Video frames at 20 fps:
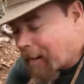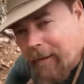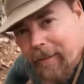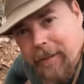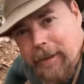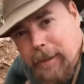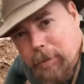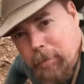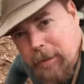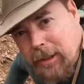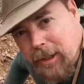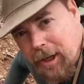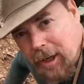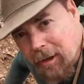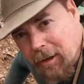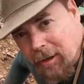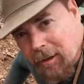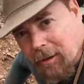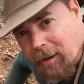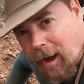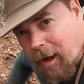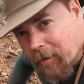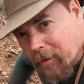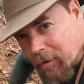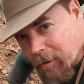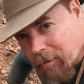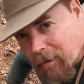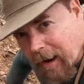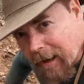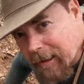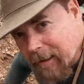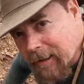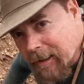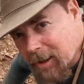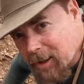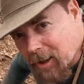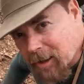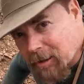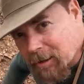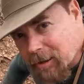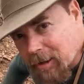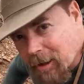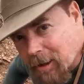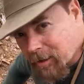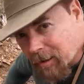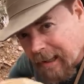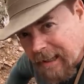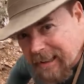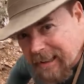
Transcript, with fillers: out of this material under the right conditions. So